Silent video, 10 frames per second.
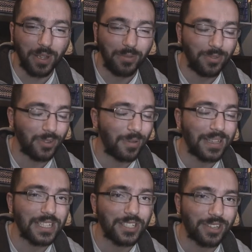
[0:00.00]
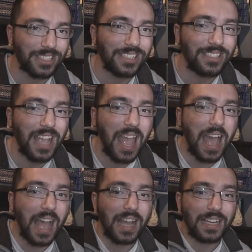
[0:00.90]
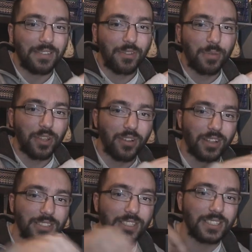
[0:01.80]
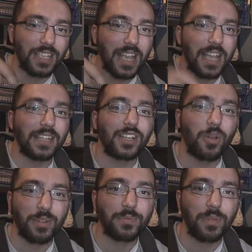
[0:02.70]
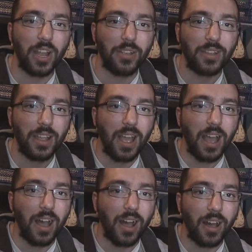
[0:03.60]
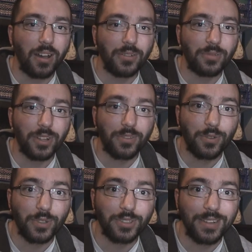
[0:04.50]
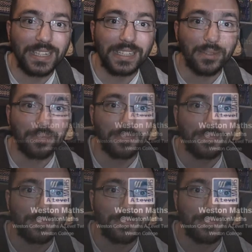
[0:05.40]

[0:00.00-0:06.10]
well. Always interested. And if you put your answers in the comments below, I'll look forward to reading them.